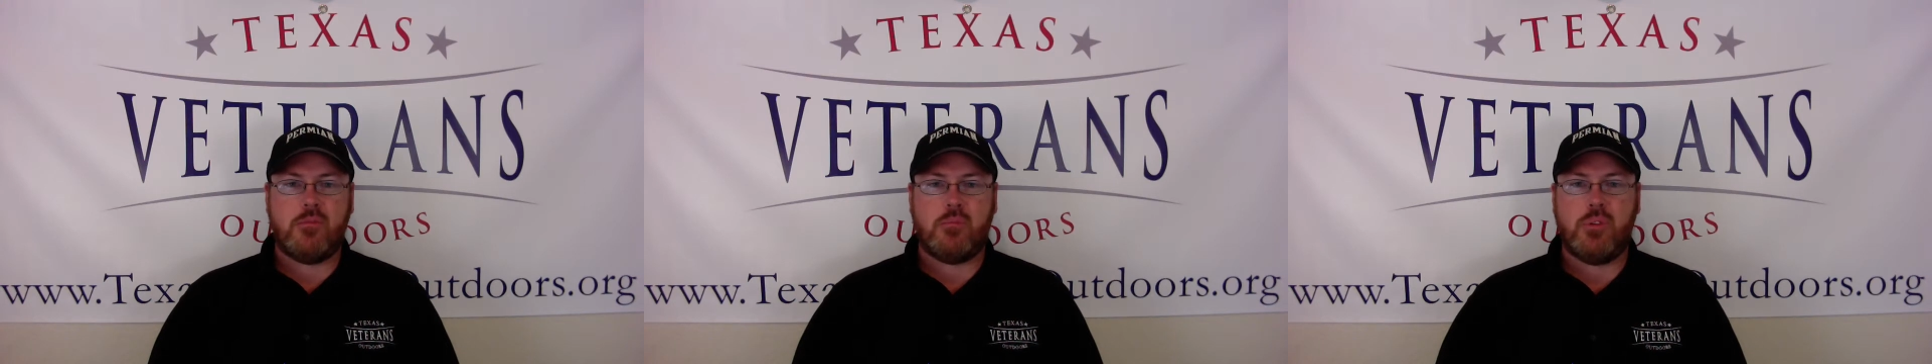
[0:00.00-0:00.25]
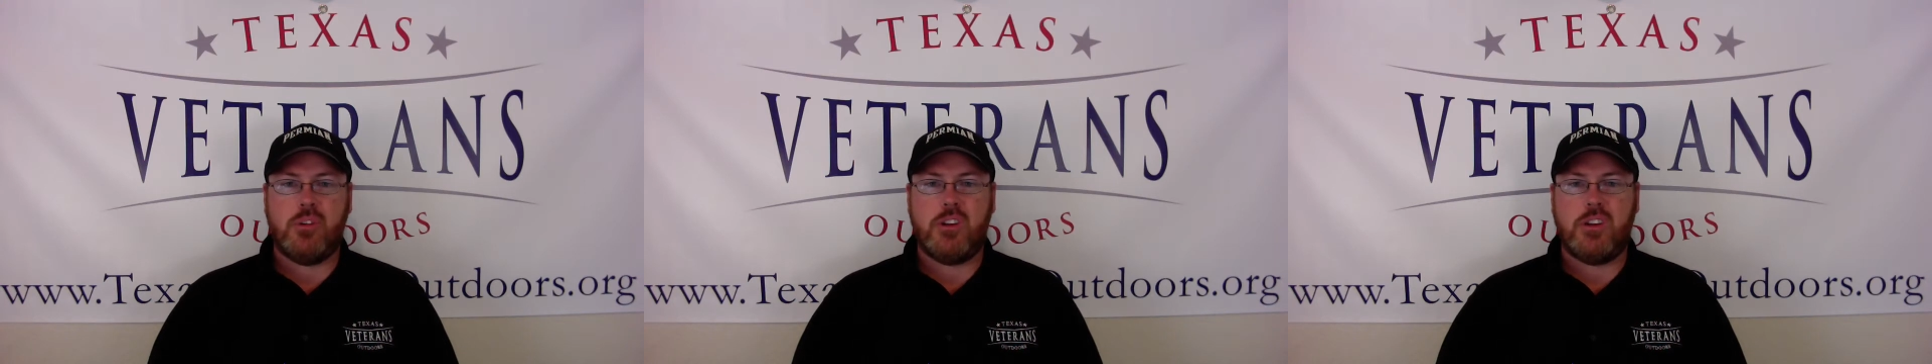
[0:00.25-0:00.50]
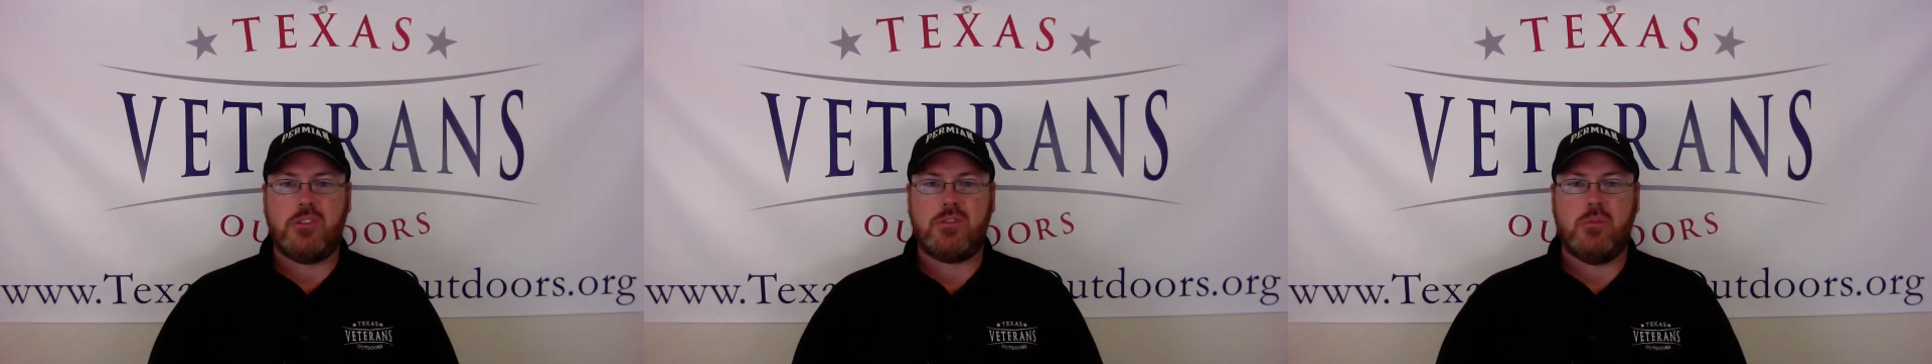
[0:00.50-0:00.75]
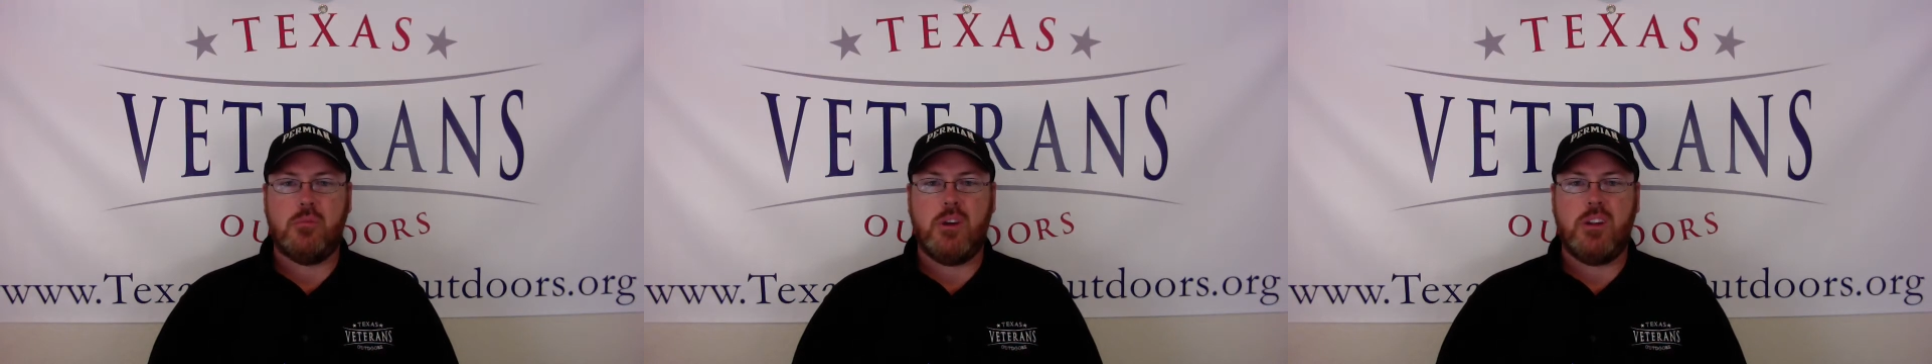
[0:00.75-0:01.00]
put in
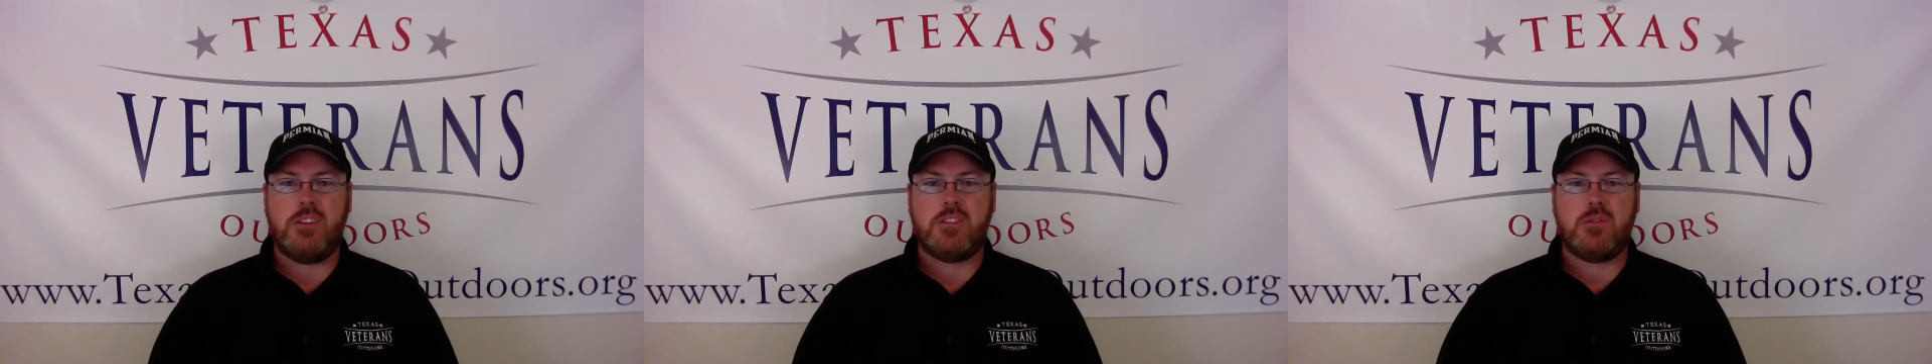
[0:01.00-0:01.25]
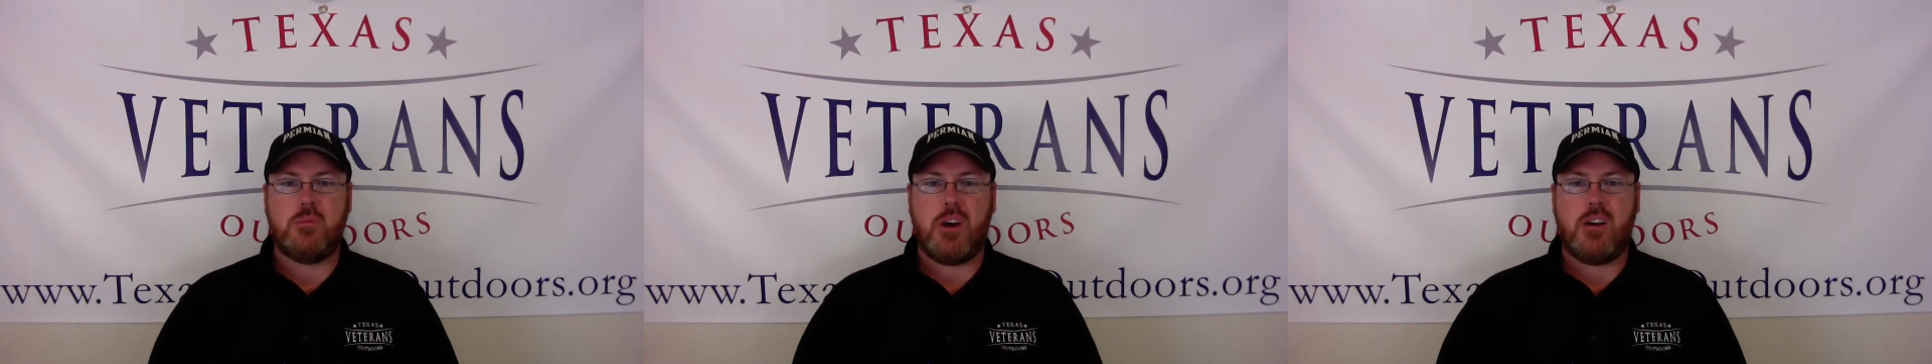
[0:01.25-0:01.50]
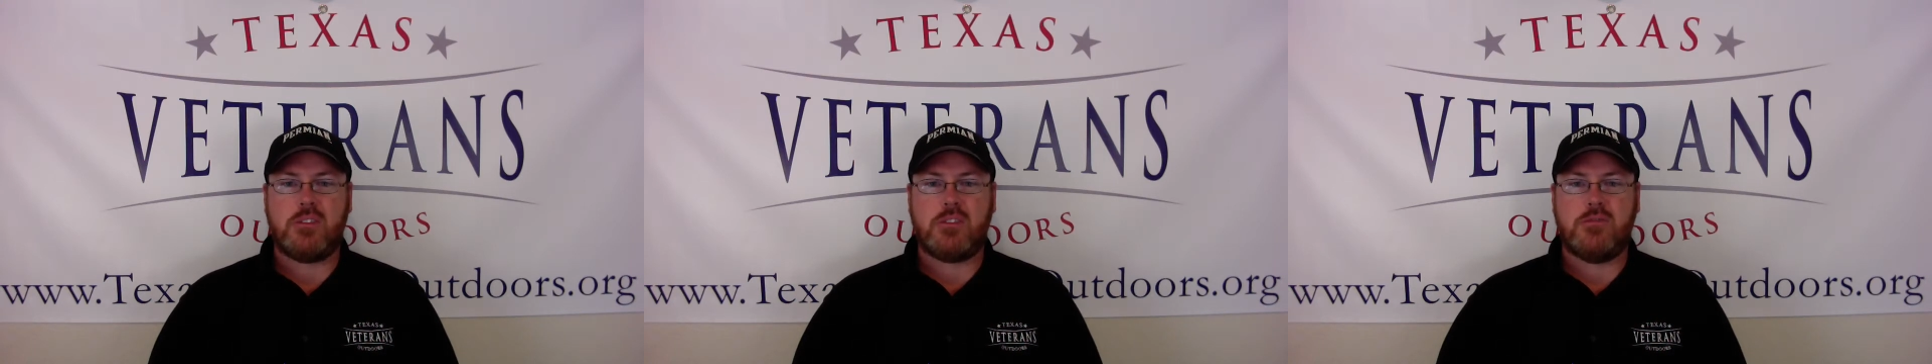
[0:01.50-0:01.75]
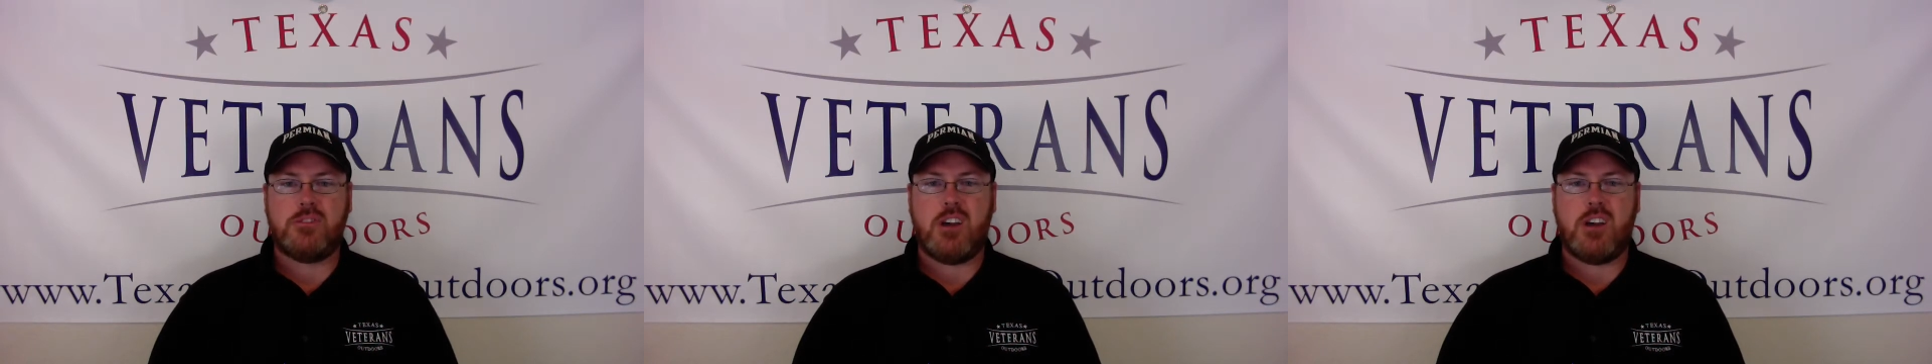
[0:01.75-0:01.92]
tremendous amounts of